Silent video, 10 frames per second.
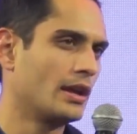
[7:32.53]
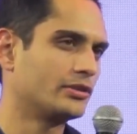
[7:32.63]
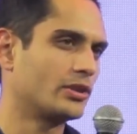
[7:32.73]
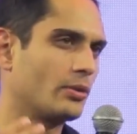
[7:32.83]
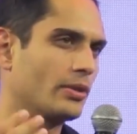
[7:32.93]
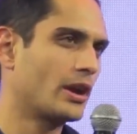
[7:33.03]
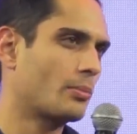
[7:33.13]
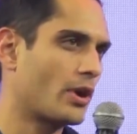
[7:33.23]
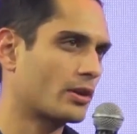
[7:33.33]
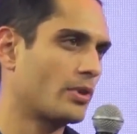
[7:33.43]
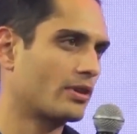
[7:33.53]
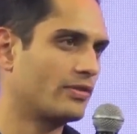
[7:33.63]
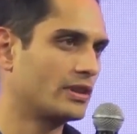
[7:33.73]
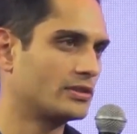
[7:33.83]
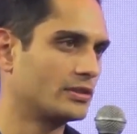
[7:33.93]
And so their product market
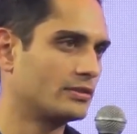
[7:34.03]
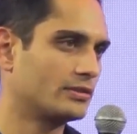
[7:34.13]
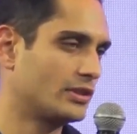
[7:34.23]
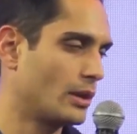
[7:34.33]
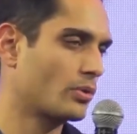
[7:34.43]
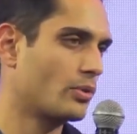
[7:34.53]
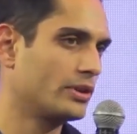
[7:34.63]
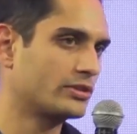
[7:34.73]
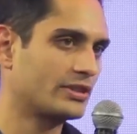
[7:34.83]
fit is just stablecoins.